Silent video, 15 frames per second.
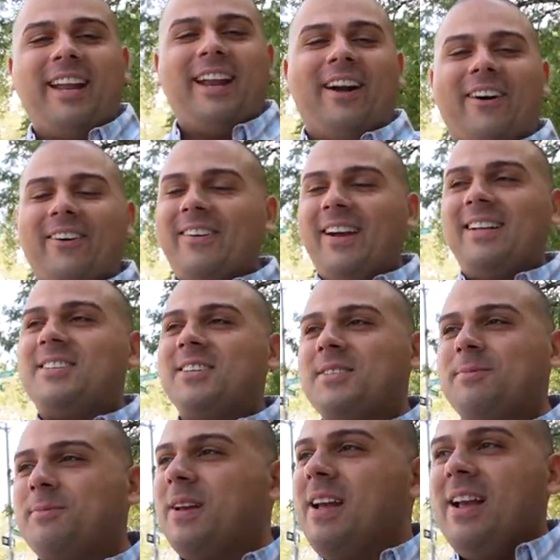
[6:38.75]
You know, it's
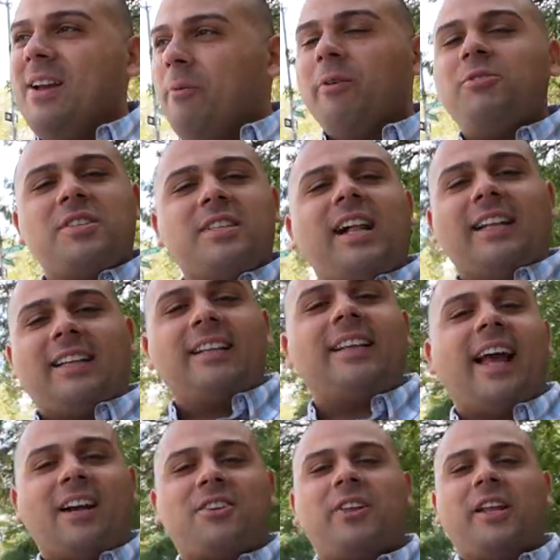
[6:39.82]
just, we were just glad that
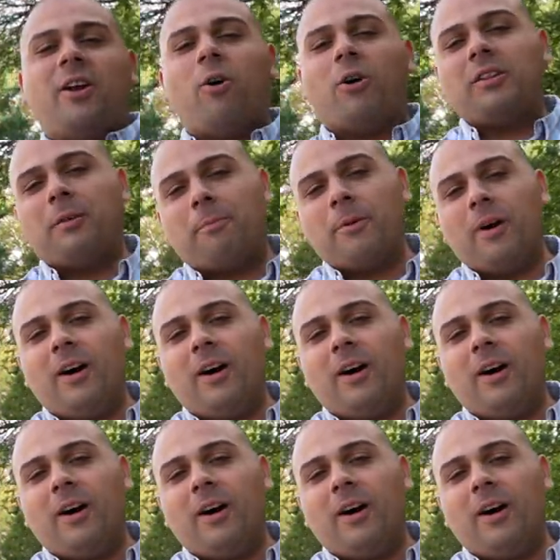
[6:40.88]
they actually caught the